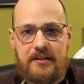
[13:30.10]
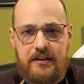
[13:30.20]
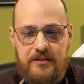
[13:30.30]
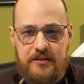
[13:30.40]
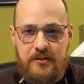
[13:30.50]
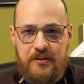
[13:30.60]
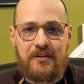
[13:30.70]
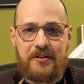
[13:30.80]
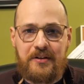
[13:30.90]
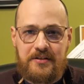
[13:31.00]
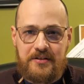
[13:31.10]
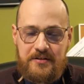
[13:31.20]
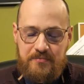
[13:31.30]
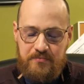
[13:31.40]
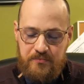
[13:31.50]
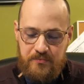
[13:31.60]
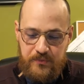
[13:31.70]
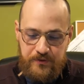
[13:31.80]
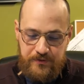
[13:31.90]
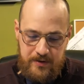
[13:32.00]
is the, is
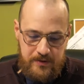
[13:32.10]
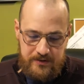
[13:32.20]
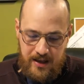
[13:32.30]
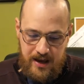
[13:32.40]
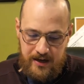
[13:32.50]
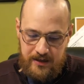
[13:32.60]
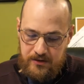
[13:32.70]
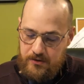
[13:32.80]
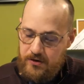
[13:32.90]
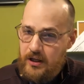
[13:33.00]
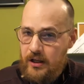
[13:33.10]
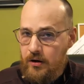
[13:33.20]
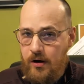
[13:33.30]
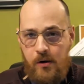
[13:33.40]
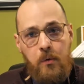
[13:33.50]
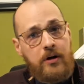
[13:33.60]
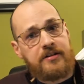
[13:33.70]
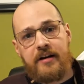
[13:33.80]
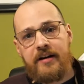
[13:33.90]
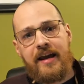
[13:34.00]
the famous line, uh, What's
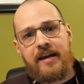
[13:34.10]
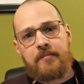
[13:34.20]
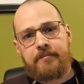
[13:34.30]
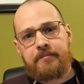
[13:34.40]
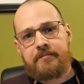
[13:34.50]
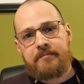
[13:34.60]
in a name?